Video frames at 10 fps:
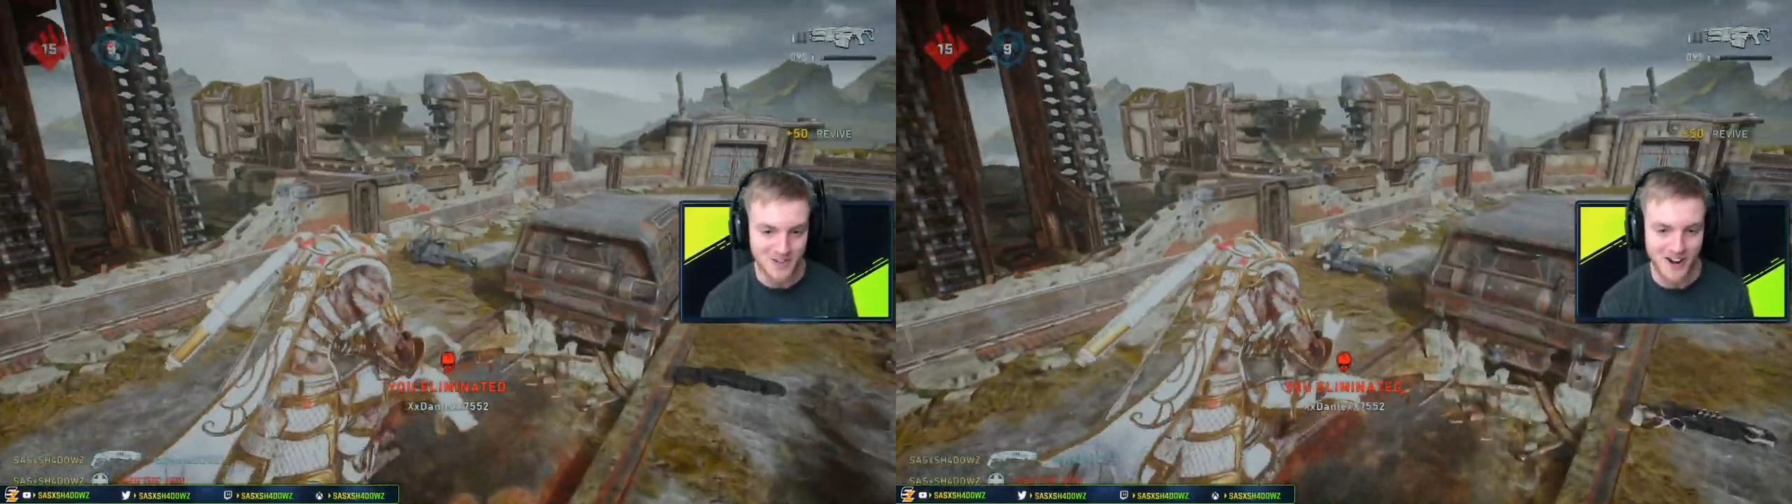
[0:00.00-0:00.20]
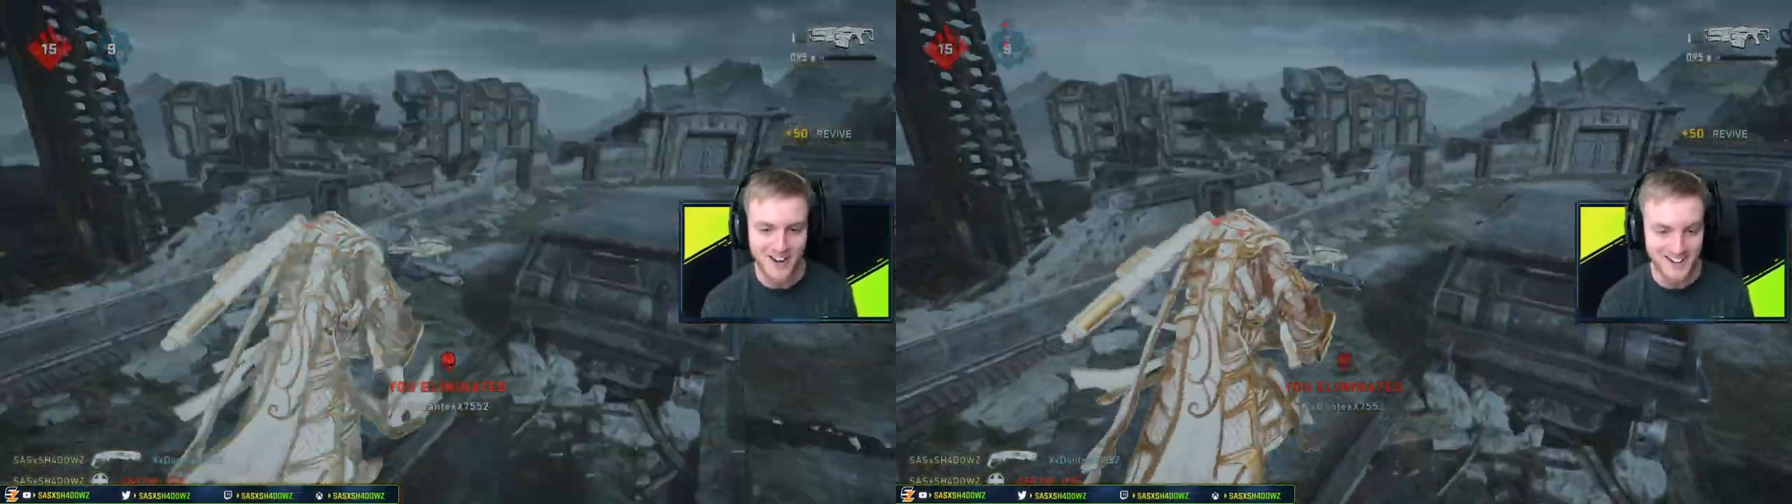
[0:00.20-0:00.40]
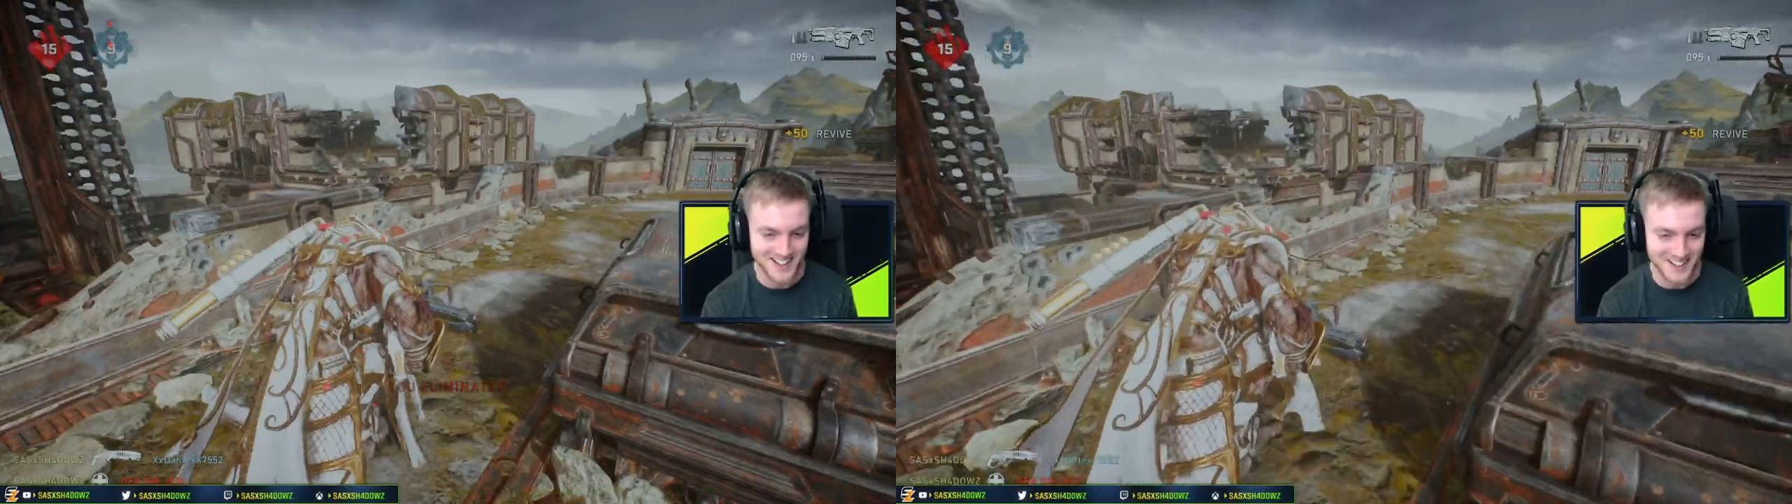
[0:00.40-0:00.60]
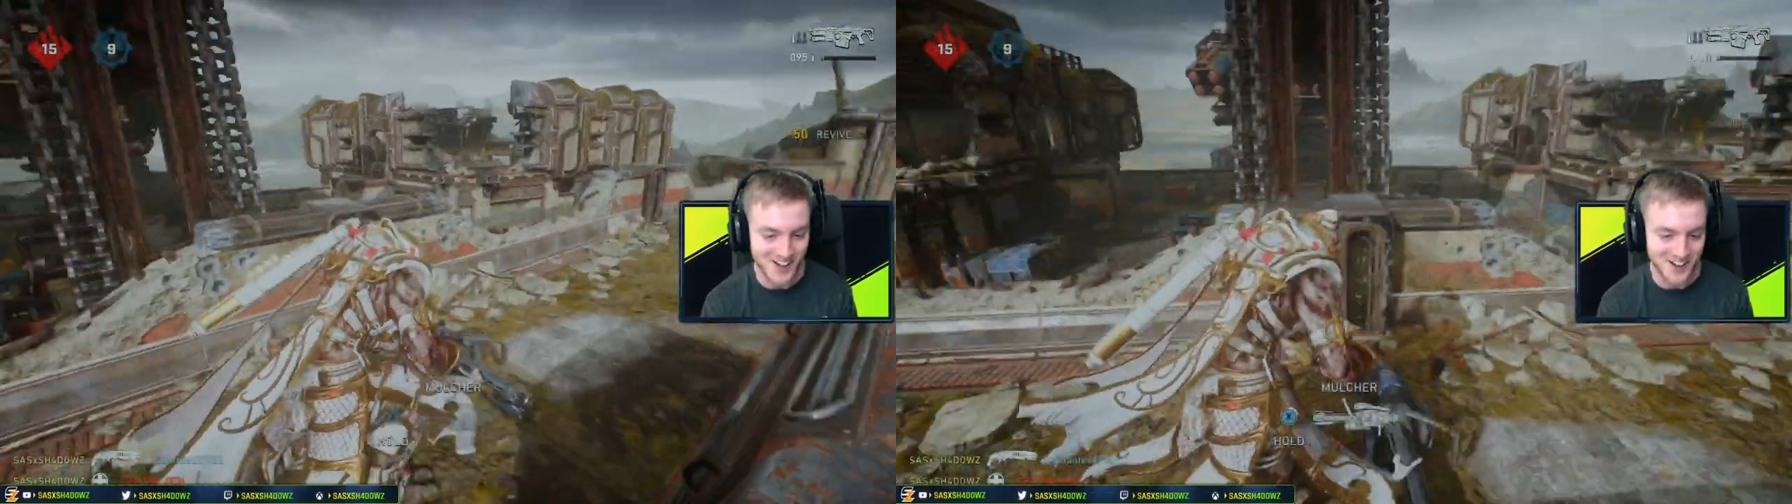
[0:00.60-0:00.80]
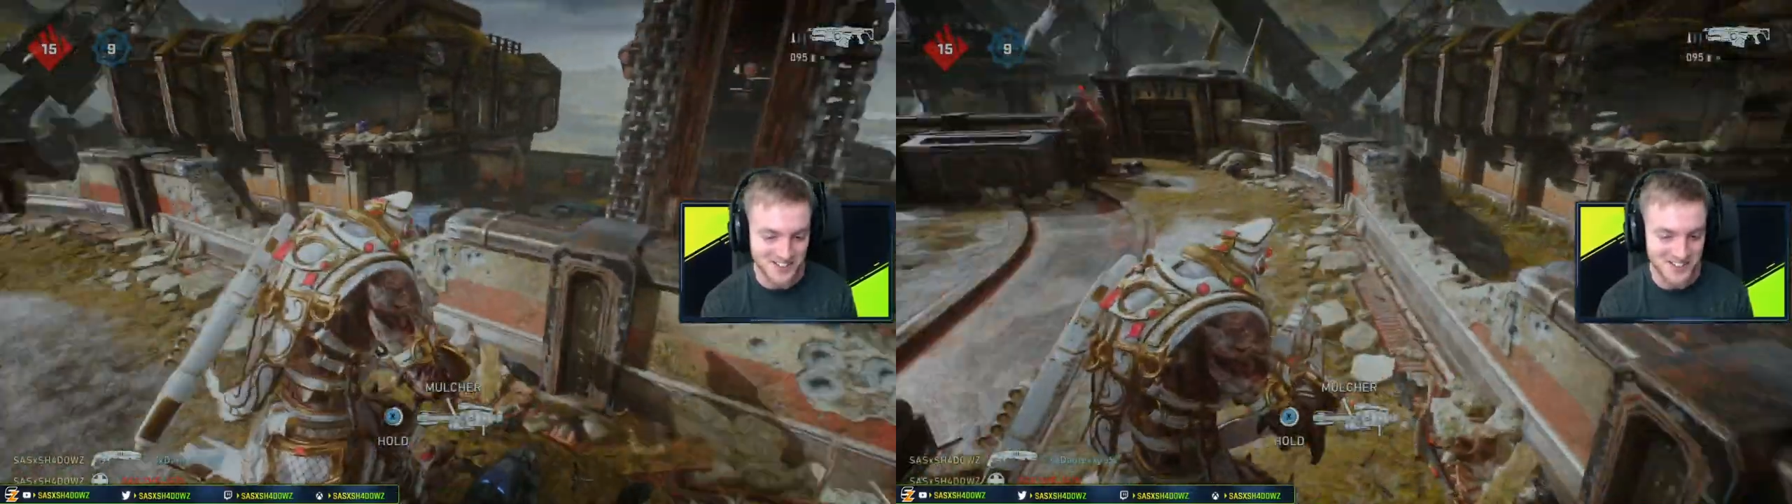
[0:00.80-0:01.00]
right?
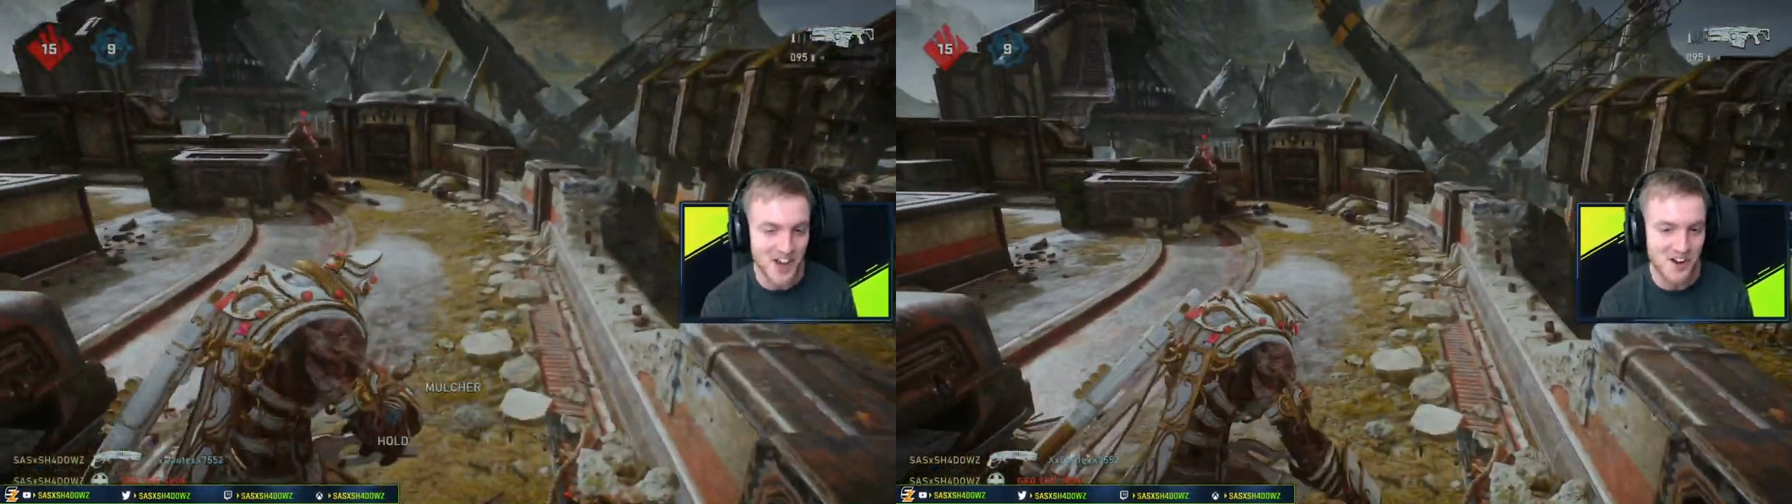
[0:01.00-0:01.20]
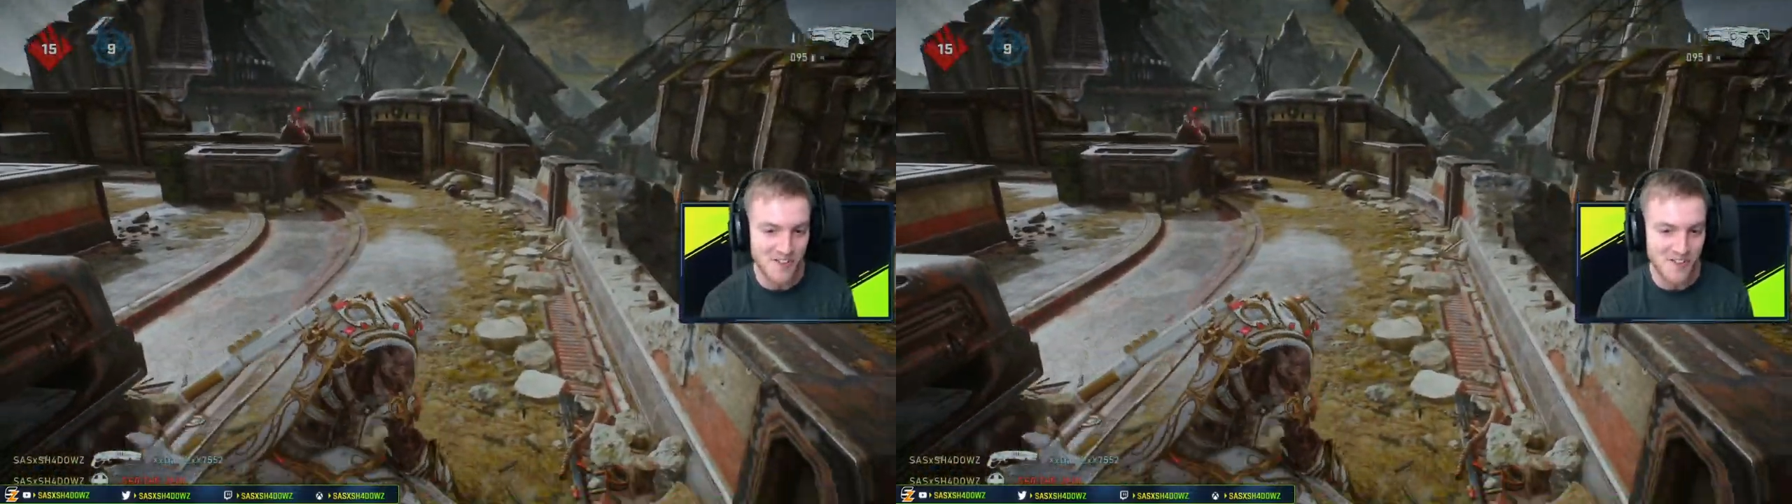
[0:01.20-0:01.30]
Yo, let's go.